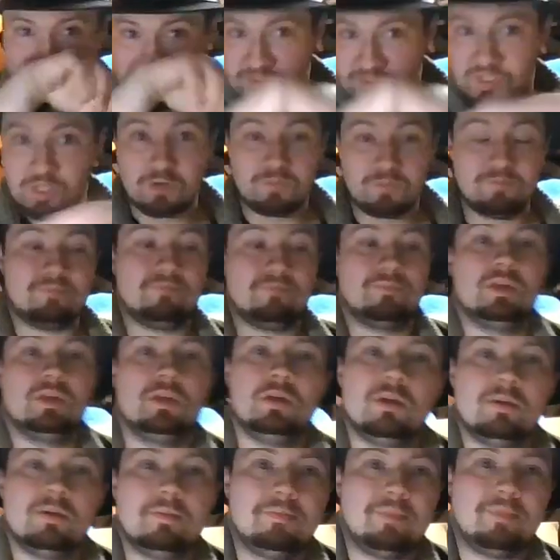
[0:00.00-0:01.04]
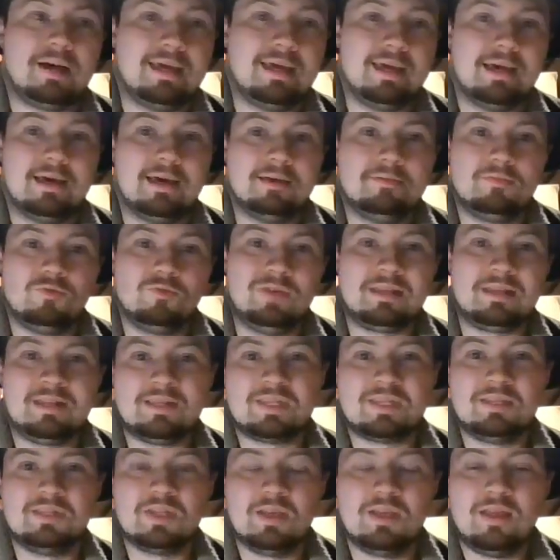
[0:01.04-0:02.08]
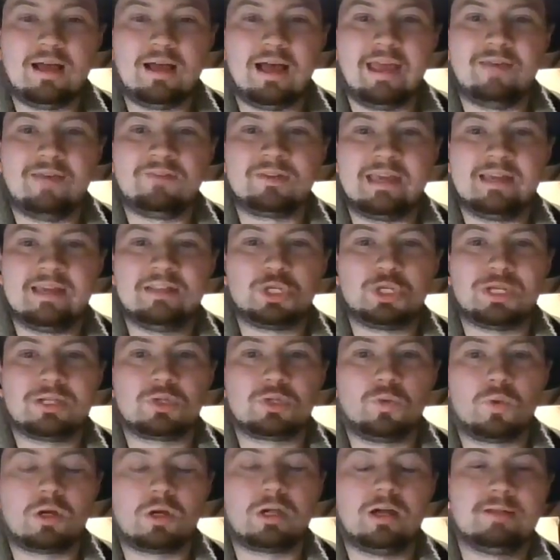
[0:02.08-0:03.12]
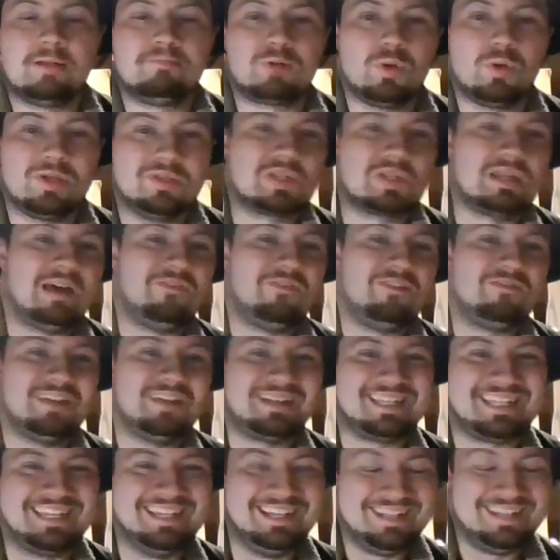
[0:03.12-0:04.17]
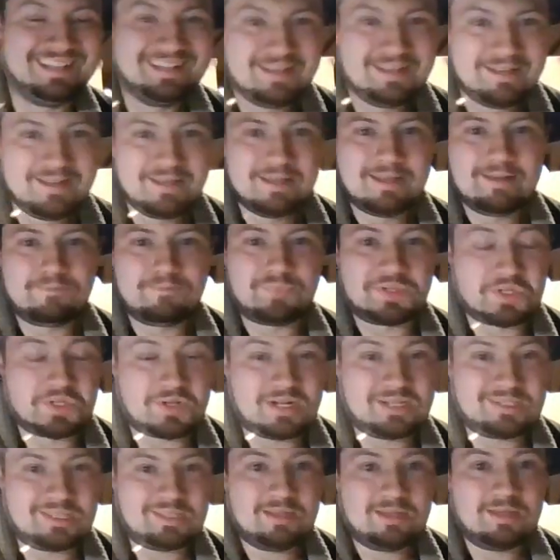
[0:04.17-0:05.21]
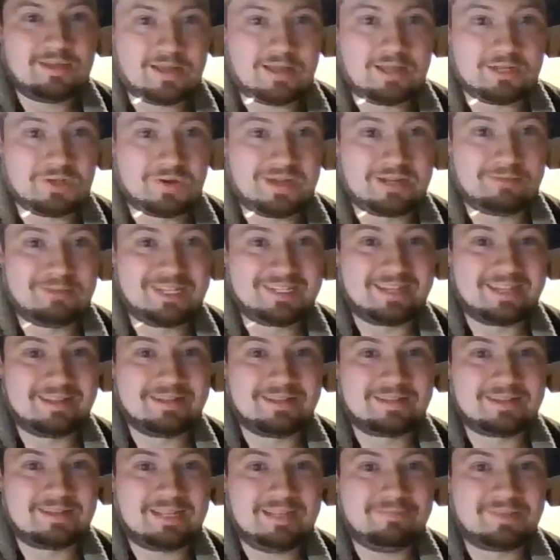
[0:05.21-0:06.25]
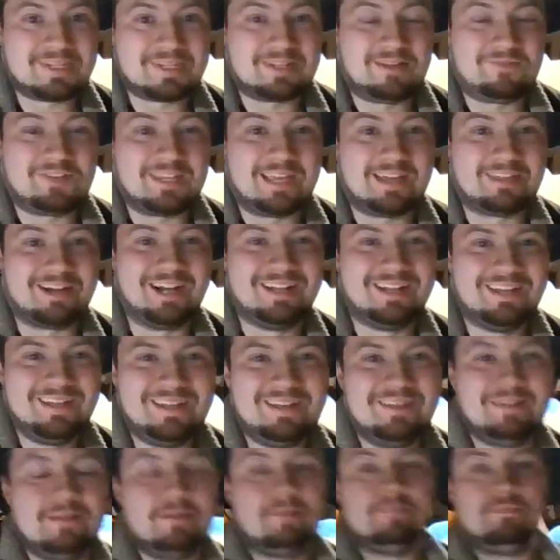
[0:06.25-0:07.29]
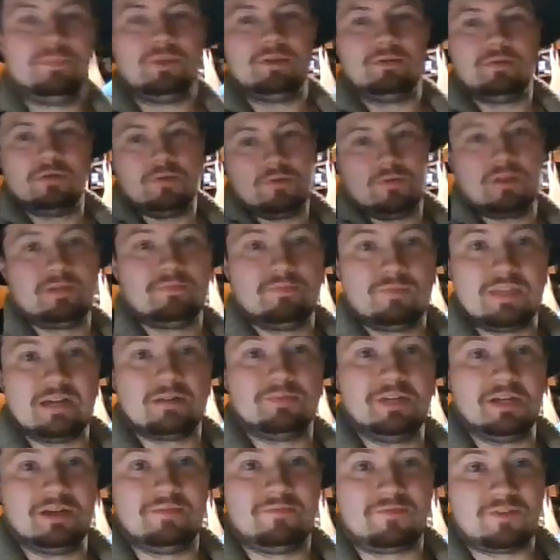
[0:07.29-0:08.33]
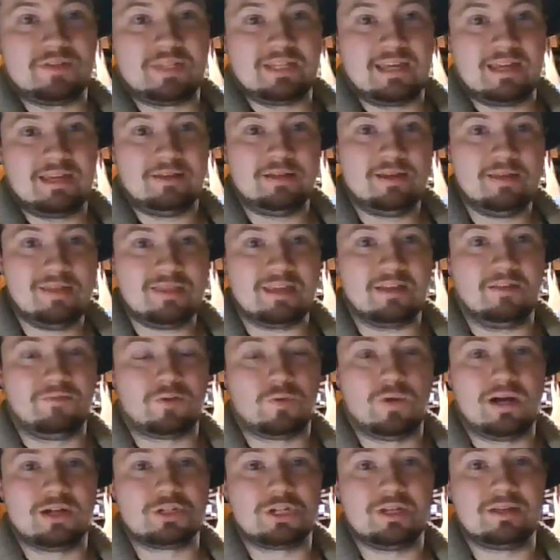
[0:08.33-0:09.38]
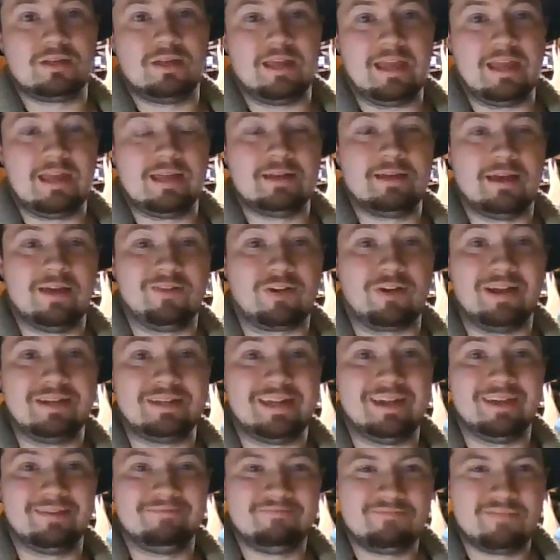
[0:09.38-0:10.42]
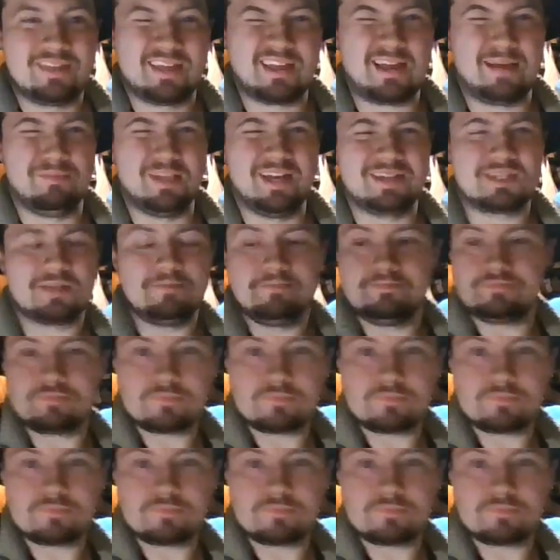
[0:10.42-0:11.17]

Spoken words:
So my weakness is I haven't had a chance to work on broken stuff and fix it. My strength, I know how to maintain and keep my stuff together. Well, that'll be it for today. Thank you for watching, and have a great day. God bless.